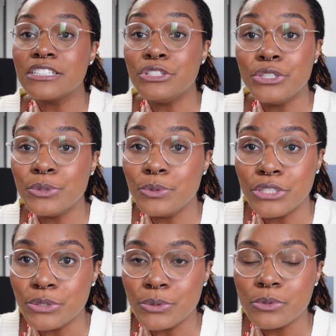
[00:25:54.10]
new
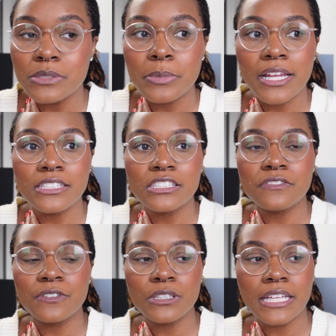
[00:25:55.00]
news, but I
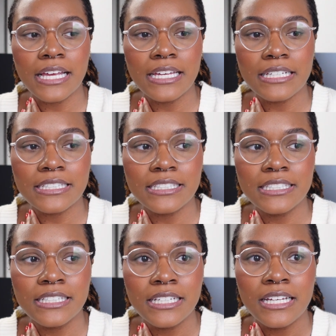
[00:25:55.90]
just feel like
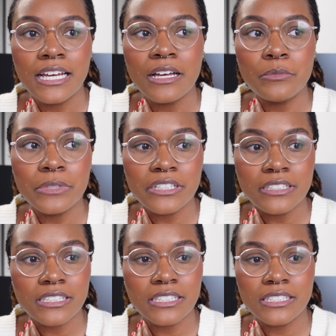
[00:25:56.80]

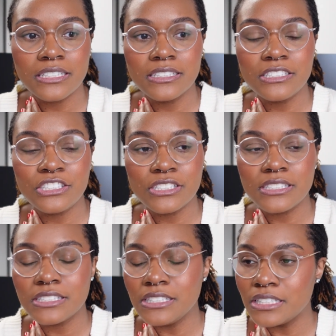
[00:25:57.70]
America
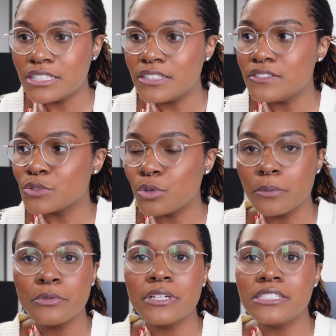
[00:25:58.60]
just gives
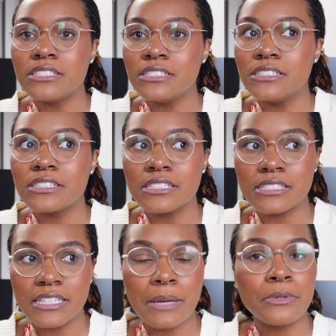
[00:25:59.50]
corporations a
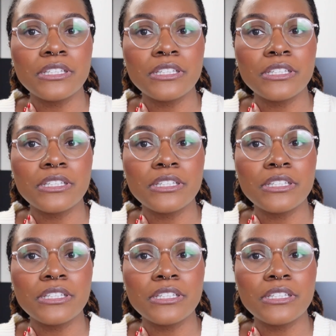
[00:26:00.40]
slap on